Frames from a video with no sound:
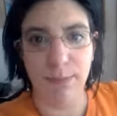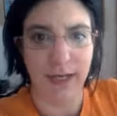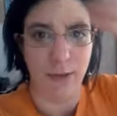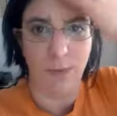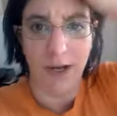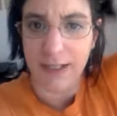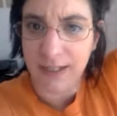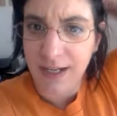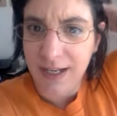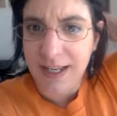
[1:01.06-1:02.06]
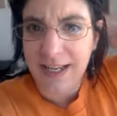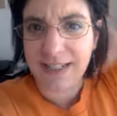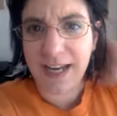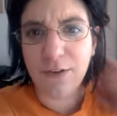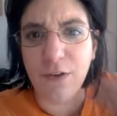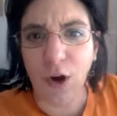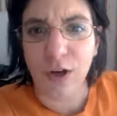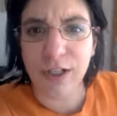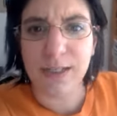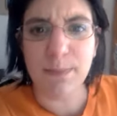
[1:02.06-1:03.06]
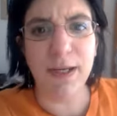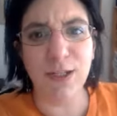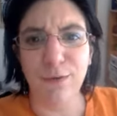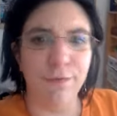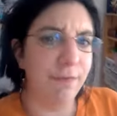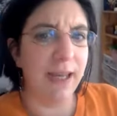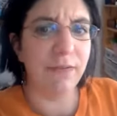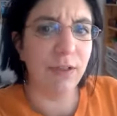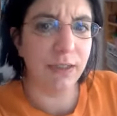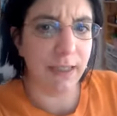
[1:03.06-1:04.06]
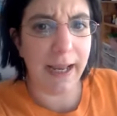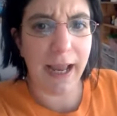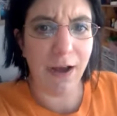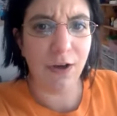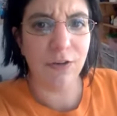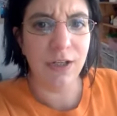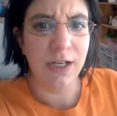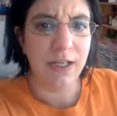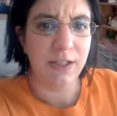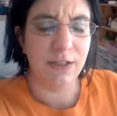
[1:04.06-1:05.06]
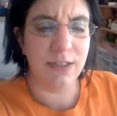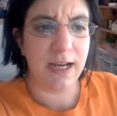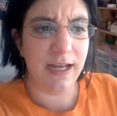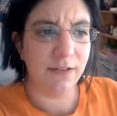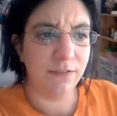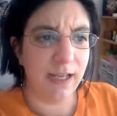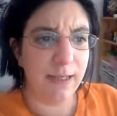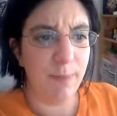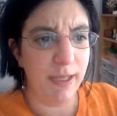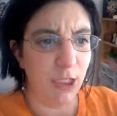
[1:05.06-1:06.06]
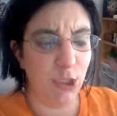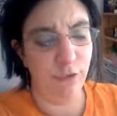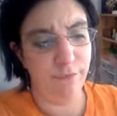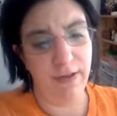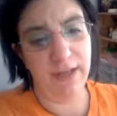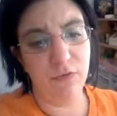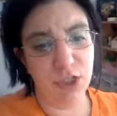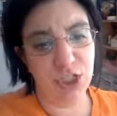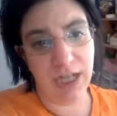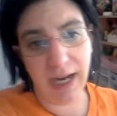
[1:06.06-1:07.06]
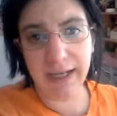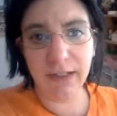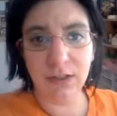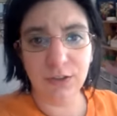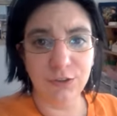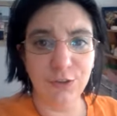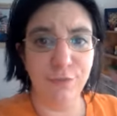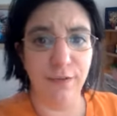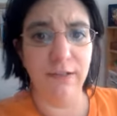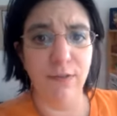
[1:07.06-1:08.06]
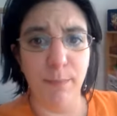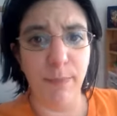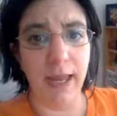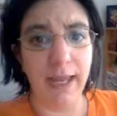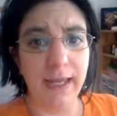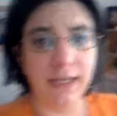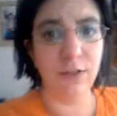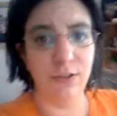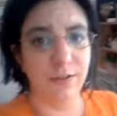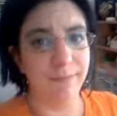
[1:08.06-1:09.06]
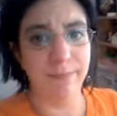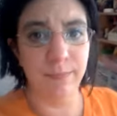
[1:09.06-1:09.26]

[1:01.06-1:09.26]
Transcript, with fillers: pick one. It's kind of hard to pick your favorite layout. It's kind of like picking your favorite child or your favorite pet or